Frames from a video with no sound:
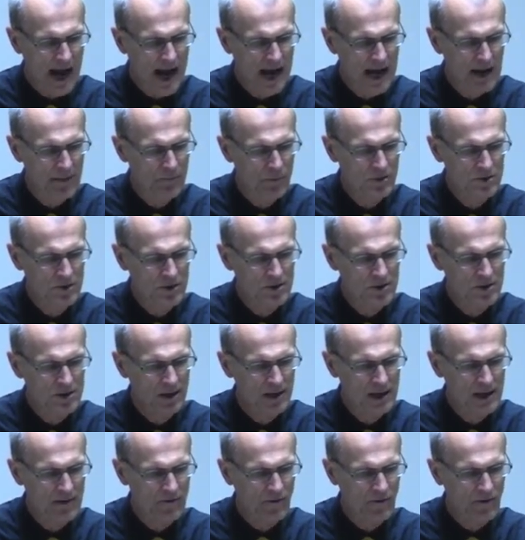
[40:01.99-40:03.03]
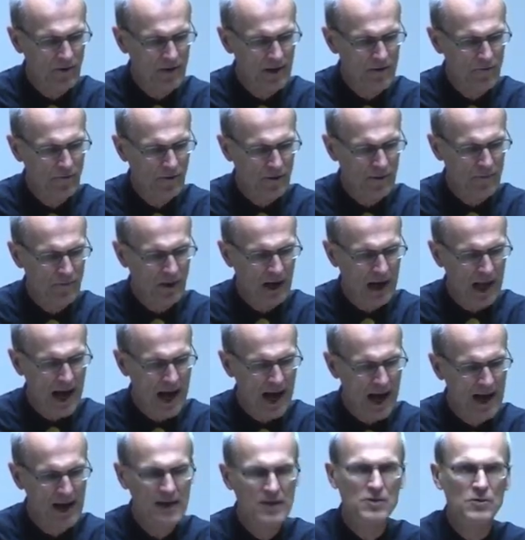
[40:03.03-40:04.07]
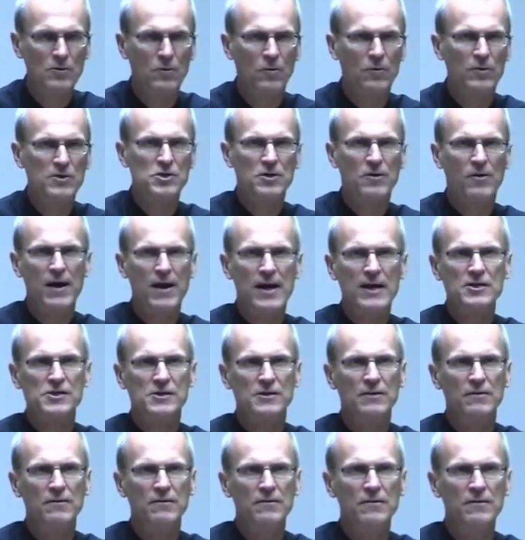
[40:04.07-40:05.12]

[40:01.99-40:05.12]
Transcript: able to deliver thee from the lions? What's your answer?